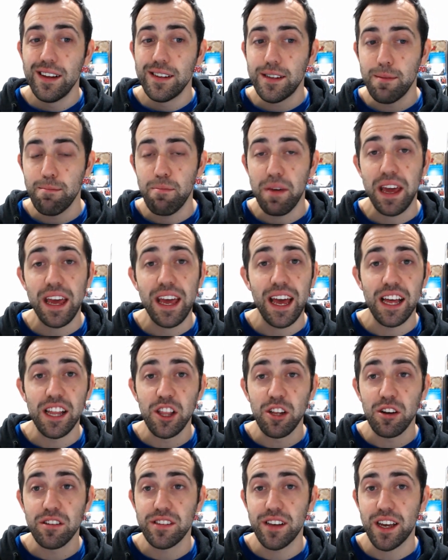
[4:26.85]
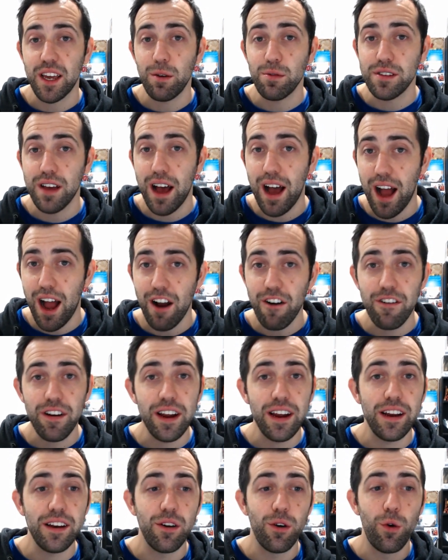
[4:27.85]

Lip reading: To me, it looks like it was hurried